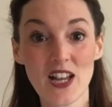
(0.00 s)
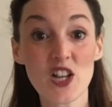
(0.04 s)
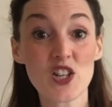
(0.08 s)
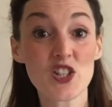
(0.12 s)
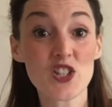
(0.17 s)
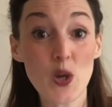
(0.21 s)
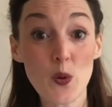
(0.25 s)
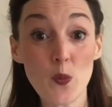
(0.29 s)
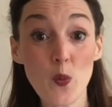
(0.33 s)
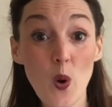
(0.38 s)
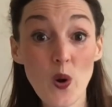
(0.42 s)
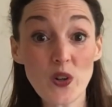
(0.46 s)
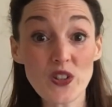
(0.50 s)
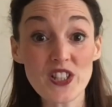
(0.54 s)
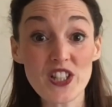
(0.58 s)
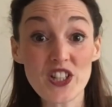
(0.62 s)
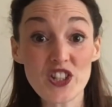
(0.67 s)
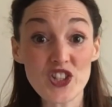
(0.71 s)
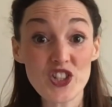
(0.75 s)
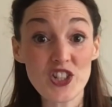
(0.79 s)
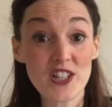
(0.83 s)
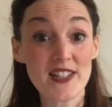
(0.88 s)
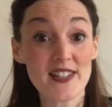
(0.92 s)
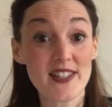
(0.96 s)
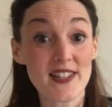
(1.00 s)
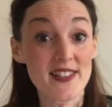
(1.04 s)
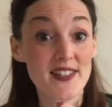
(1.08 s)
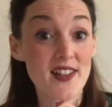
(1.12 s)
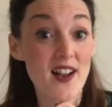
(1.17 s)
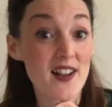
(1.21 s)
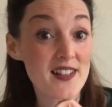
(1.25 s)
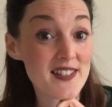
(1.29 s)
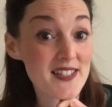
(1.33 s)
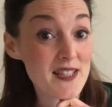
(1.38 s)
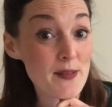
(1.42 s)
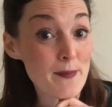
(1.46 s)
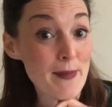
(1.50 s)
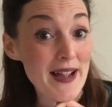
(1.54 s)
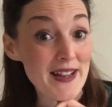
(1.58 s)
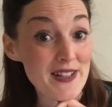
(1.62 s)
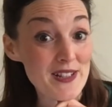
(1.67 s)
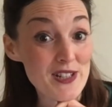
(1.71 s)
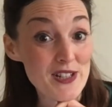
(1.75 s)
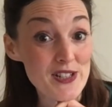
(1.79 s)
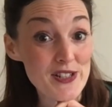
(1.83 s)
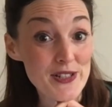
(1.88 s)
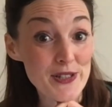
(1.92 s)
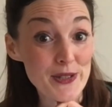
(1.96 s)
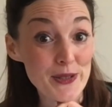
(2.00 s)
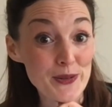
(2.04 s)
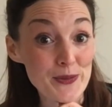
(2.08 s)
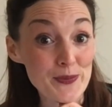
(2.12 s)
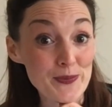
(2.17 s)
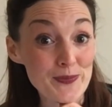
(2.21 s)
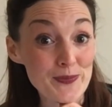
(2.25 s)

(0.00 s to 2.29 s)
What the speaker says: So what did Jesus ask the man to do?